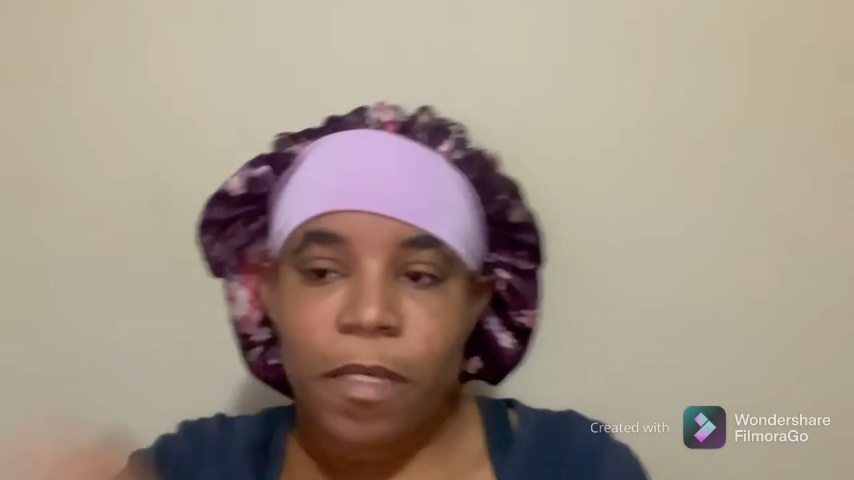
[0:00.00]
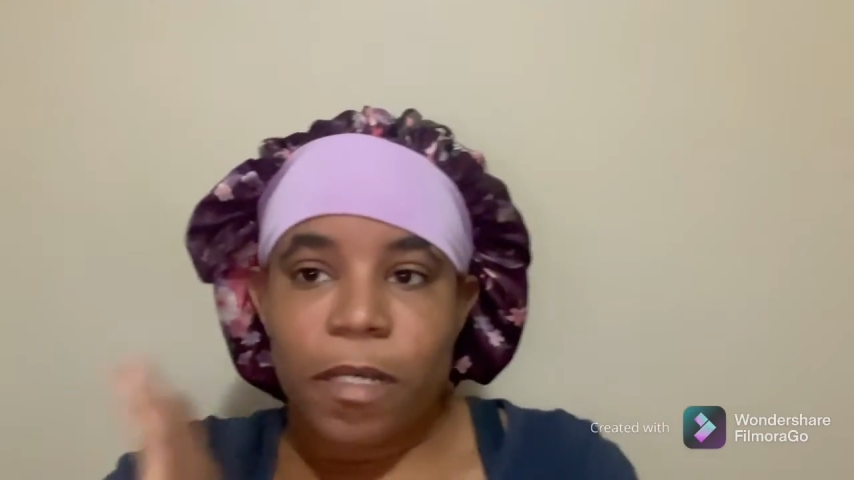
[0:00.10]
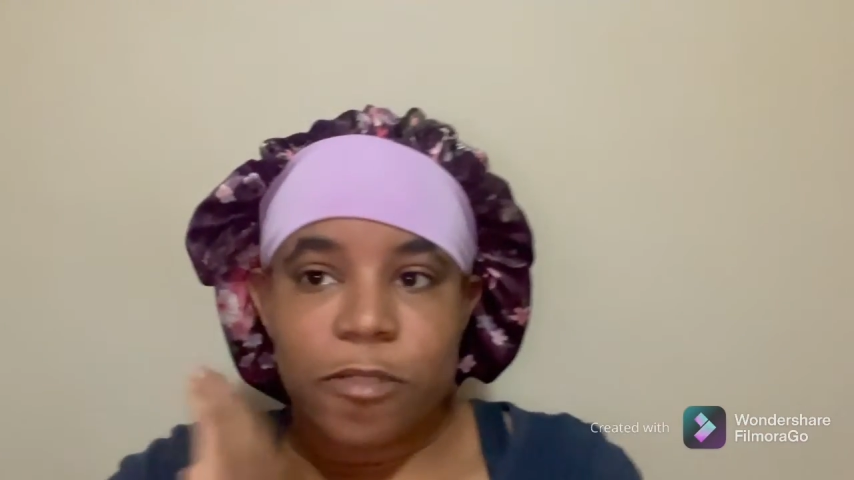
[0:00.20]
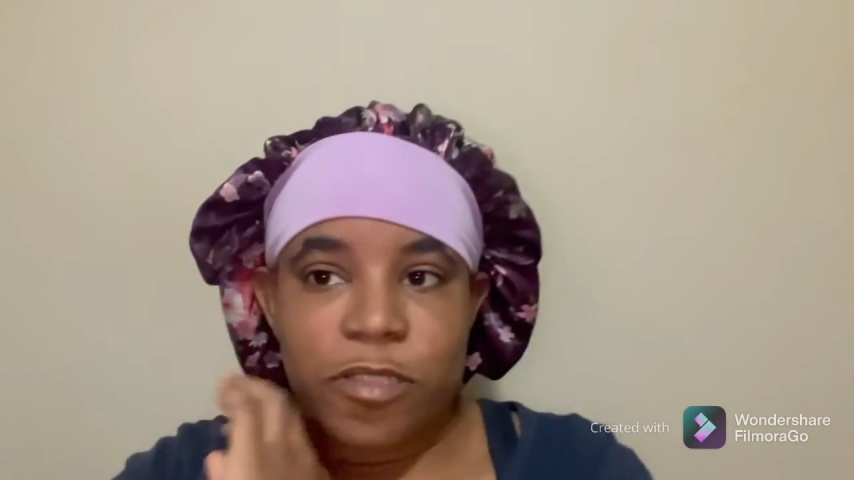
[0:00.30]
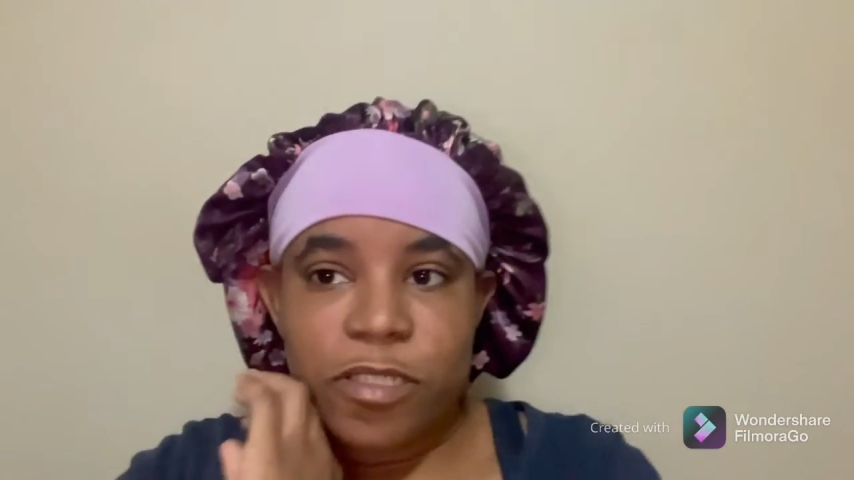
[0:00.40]

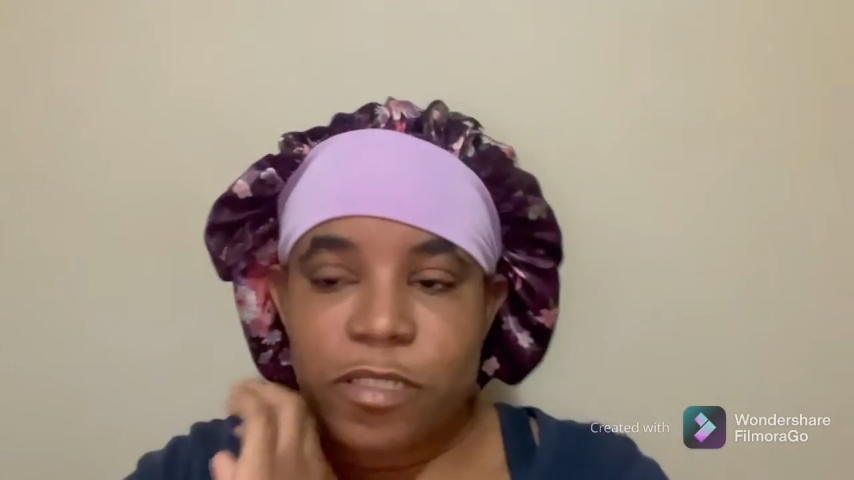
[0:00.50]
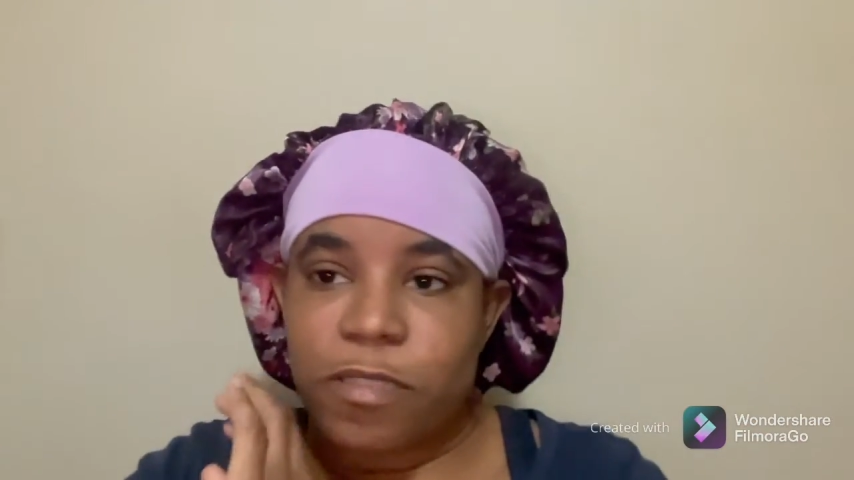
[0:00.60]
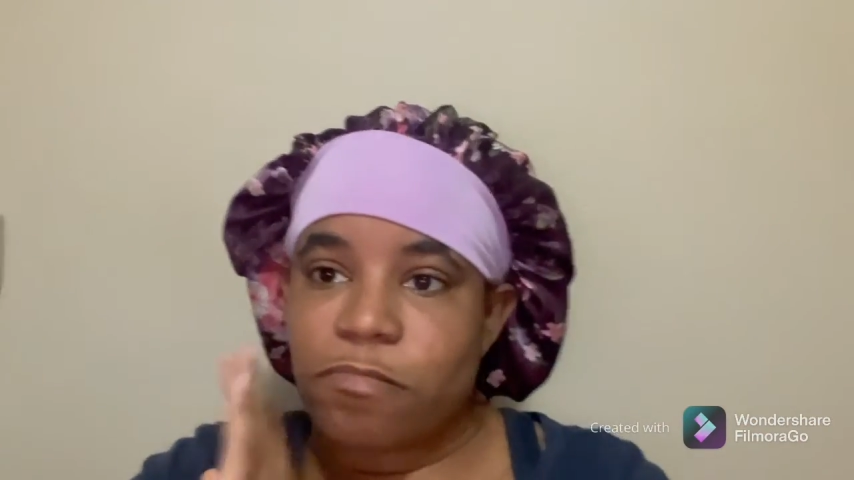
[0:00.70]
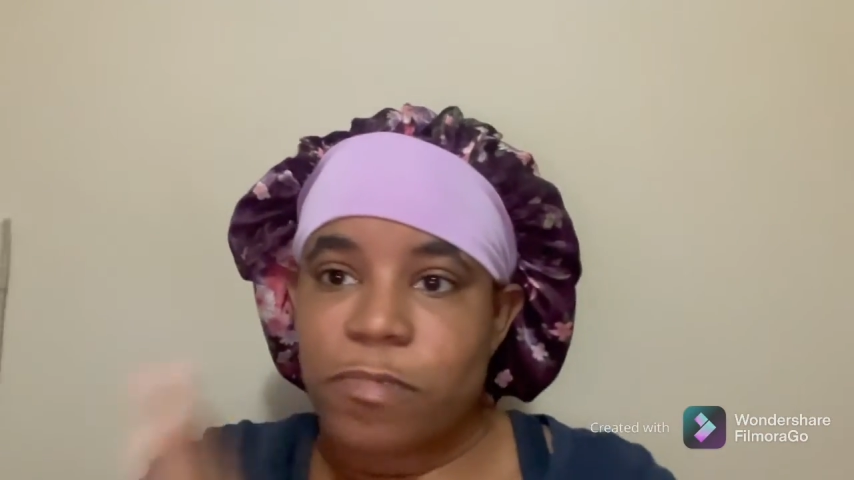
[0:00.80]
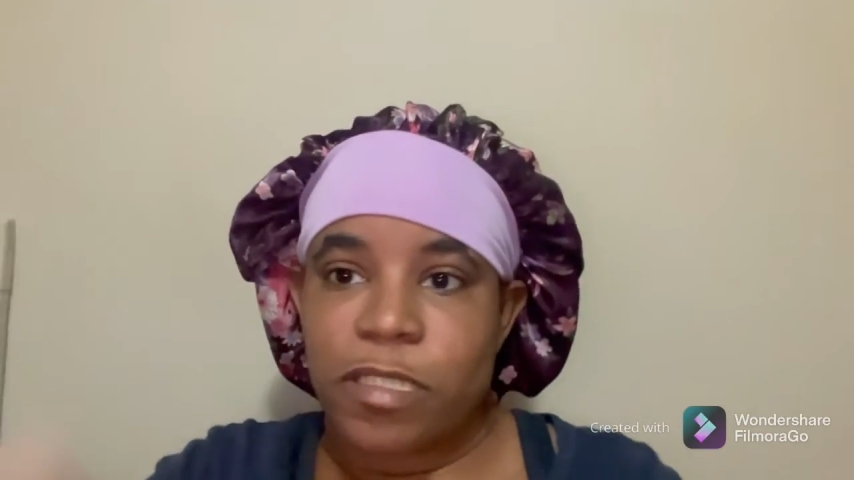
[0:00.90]
I was just
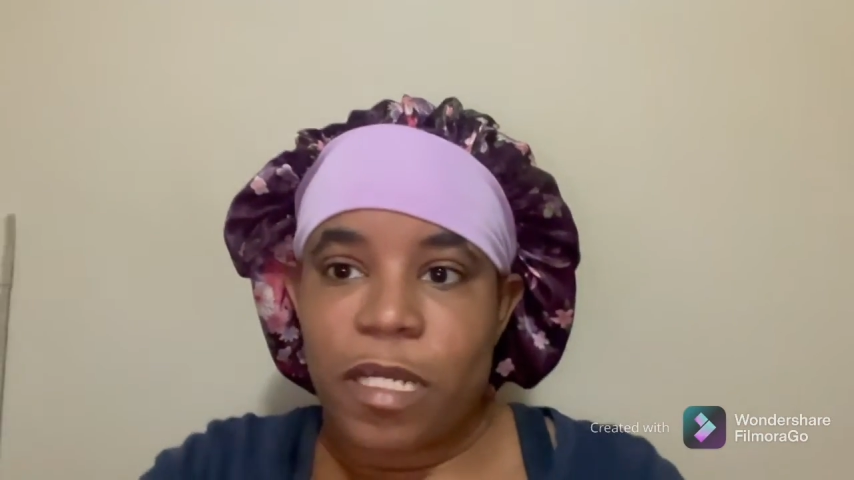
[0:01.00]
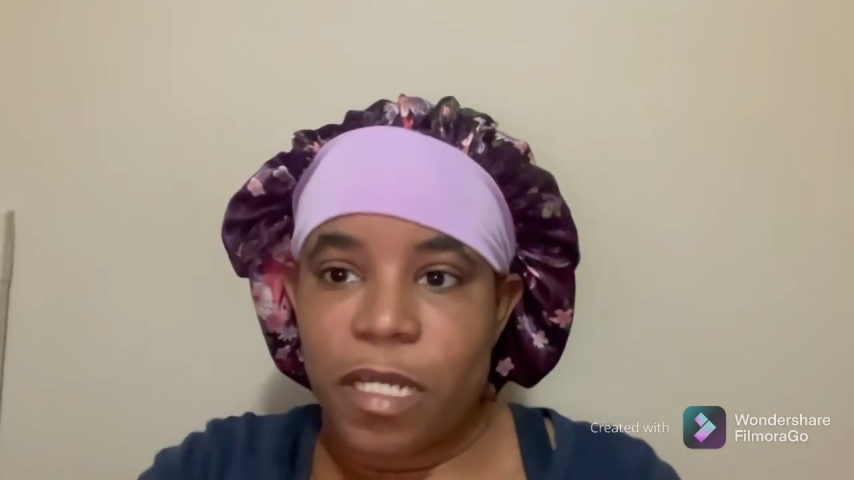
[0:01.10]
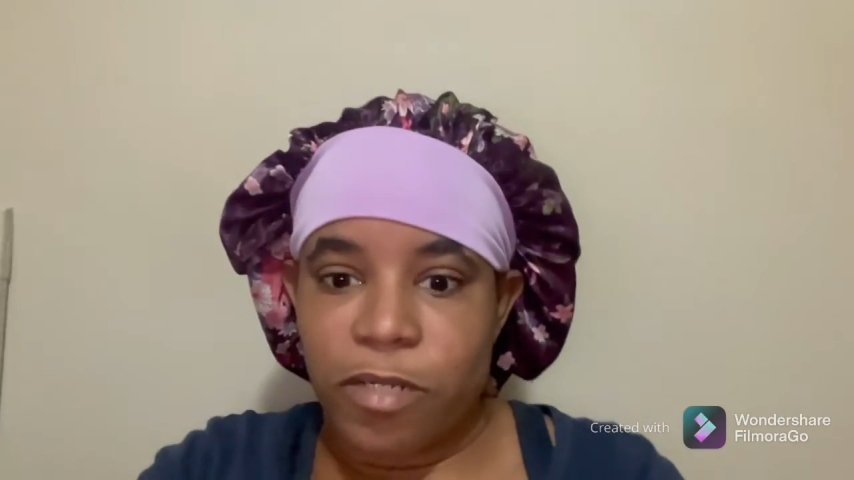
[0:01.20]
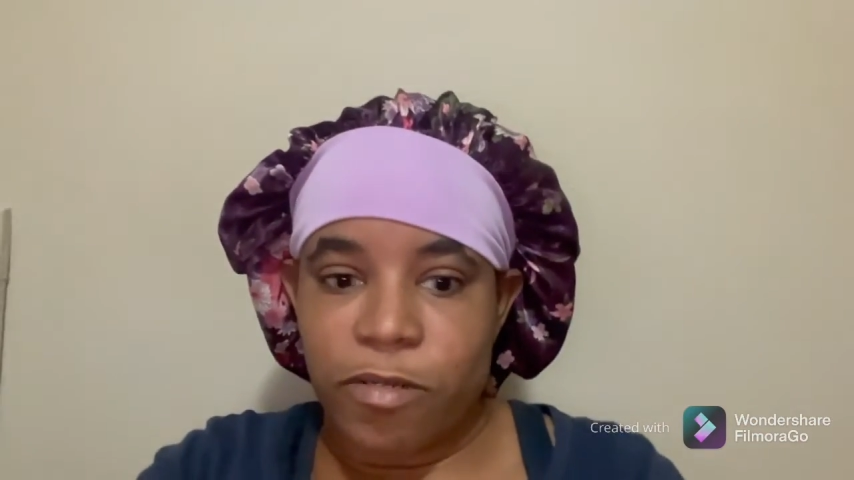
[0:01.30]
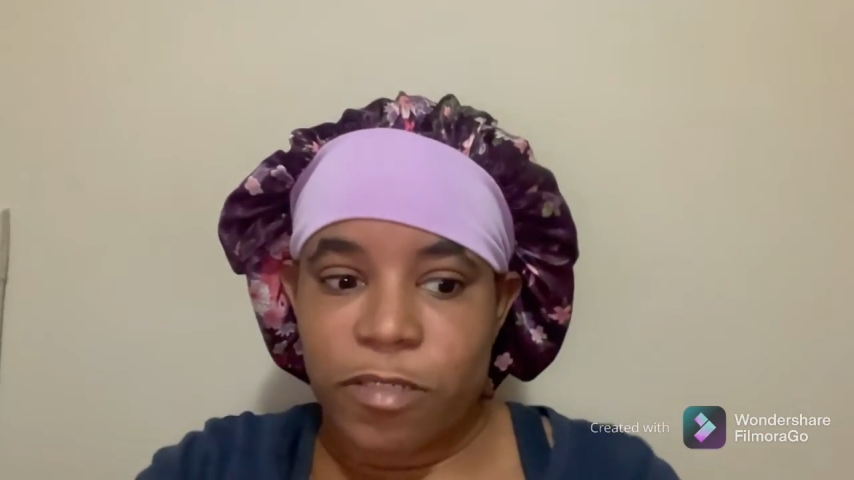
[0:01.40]

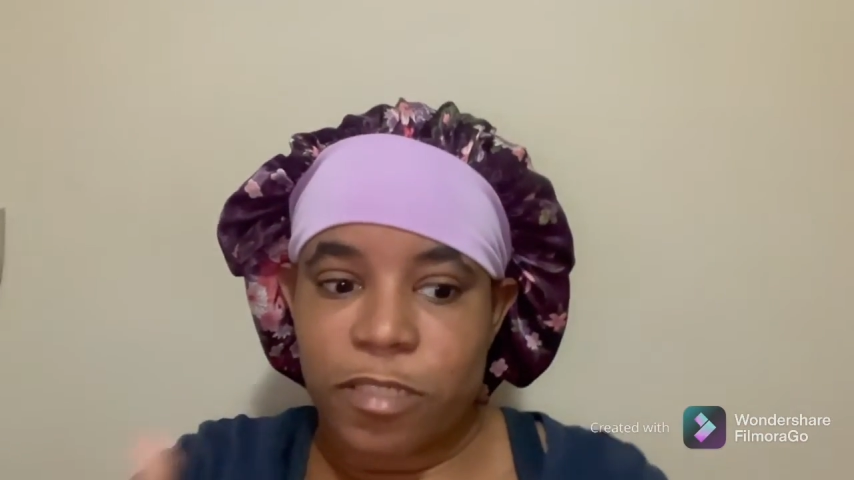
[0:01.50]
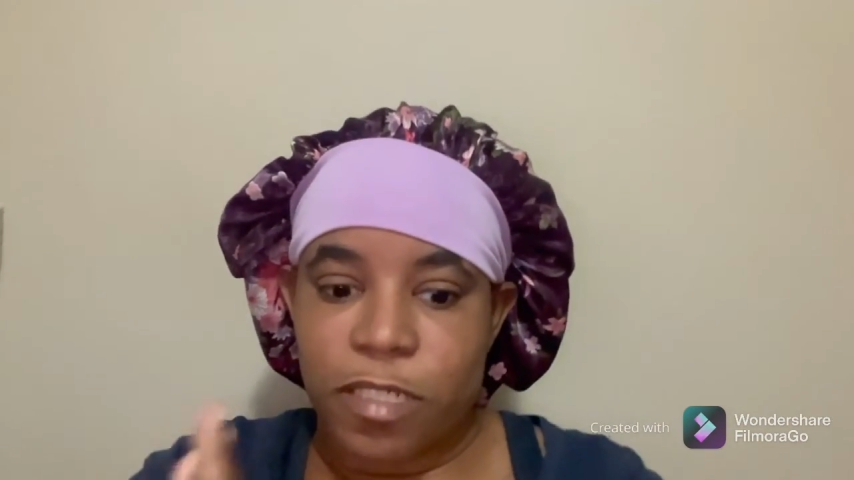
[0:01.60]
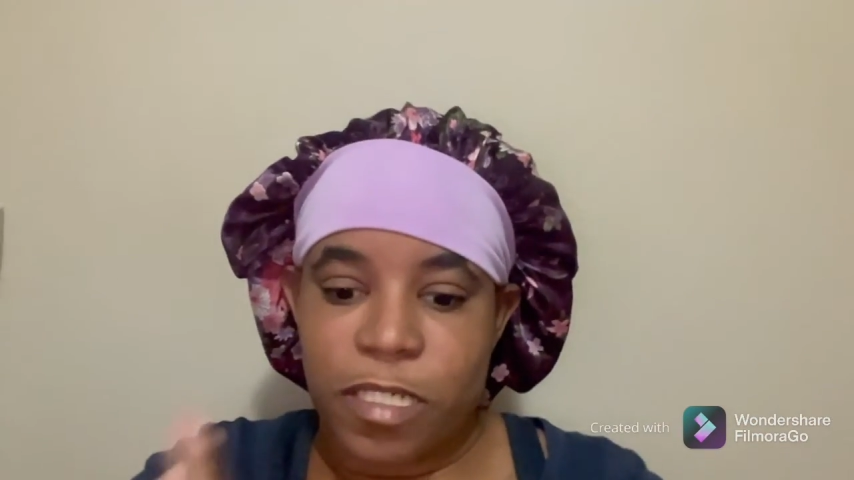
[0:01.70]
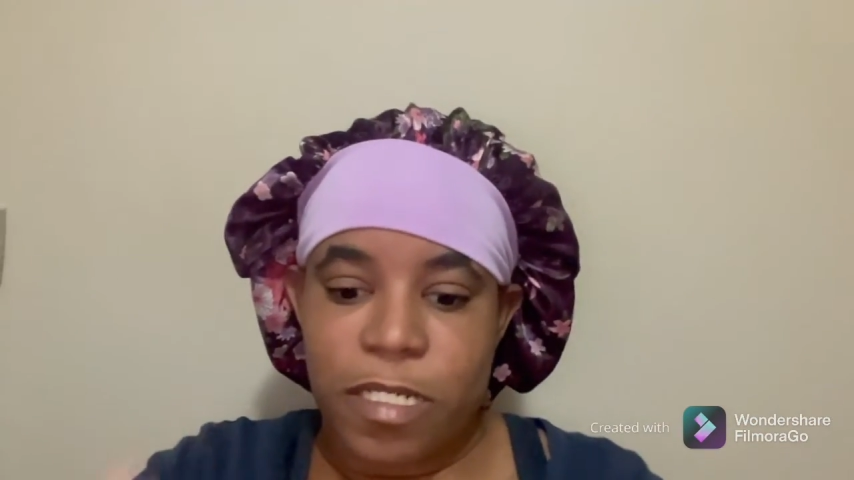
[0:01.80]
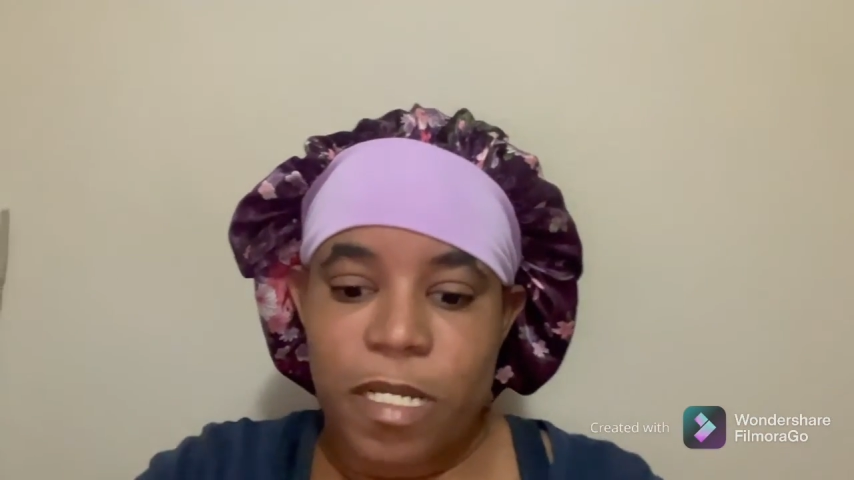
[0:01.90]
tired, I took
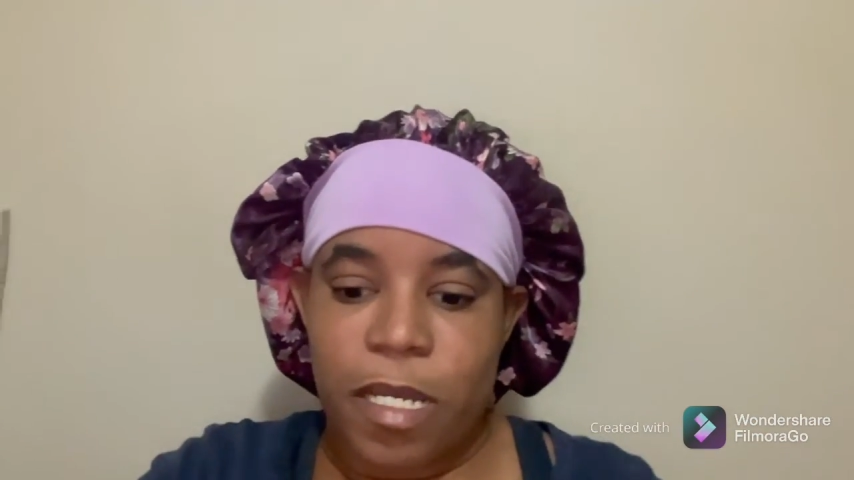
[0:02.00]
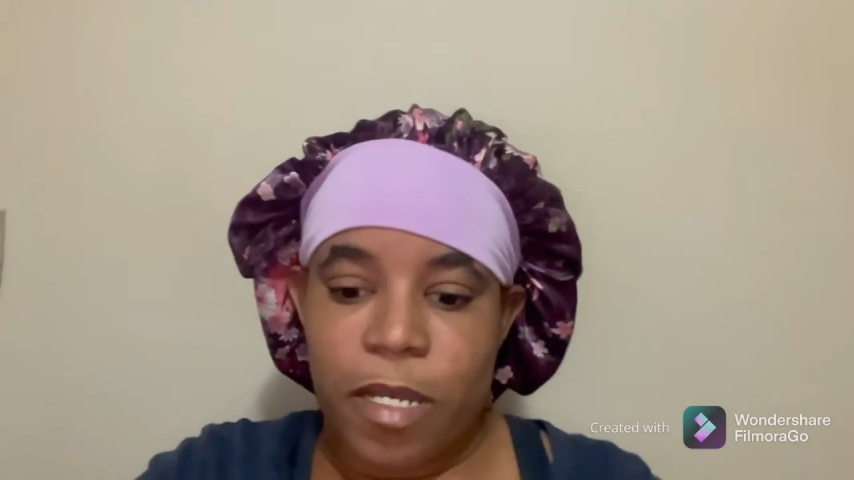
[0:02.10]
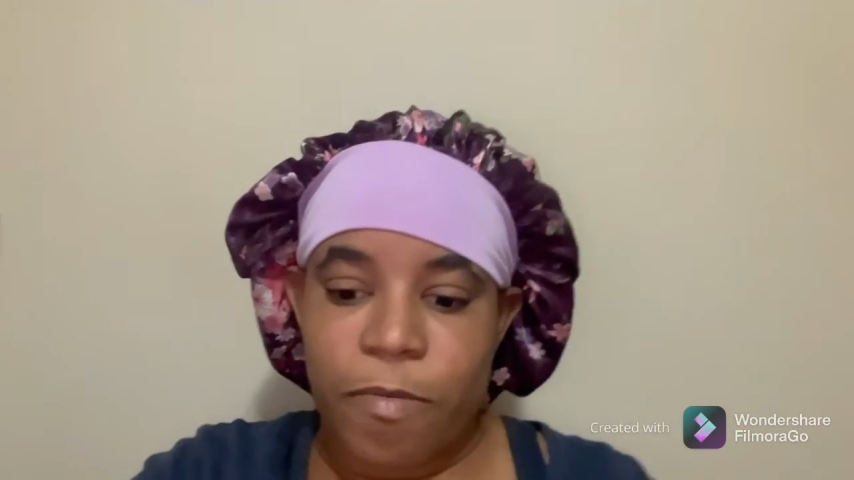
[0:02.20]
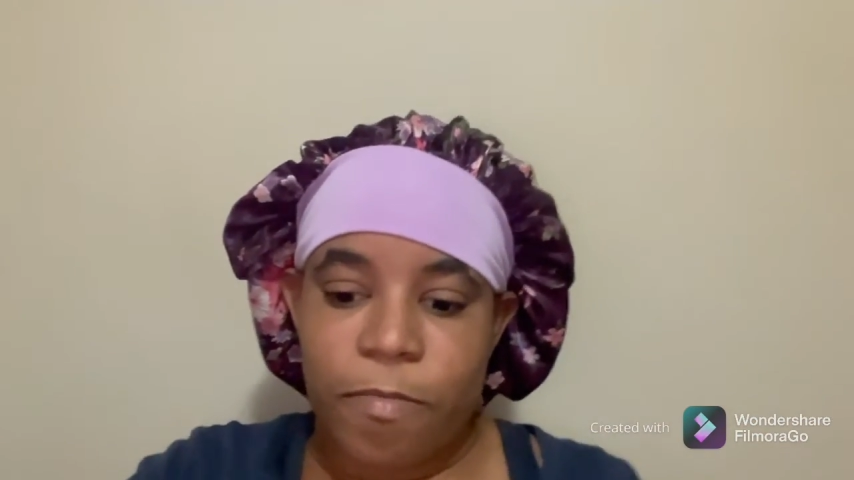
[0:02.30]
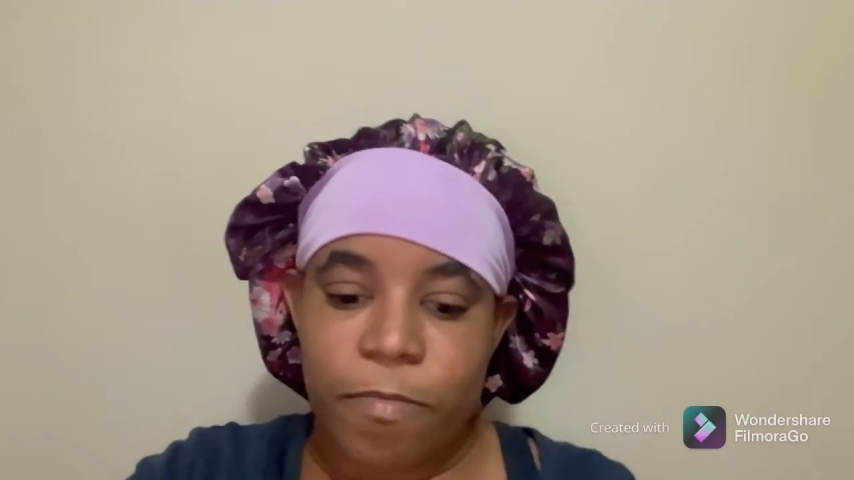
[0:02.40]
a nap.